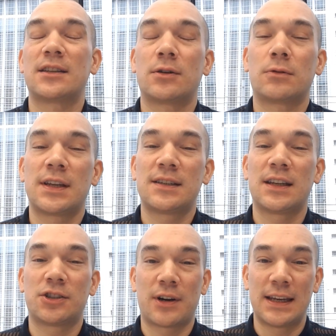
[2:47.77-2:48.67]
that
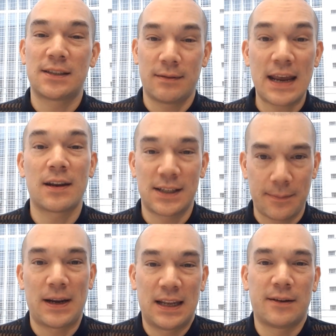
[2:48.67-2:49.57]
autistic traits in a
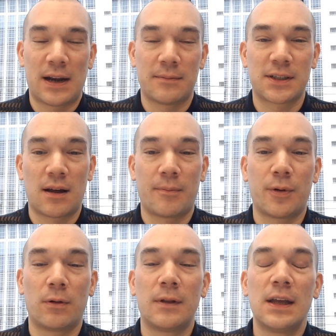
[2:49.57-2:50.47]
typically developed
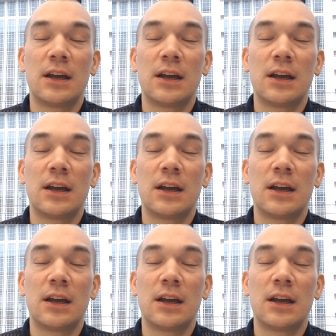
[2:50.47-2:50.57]
sample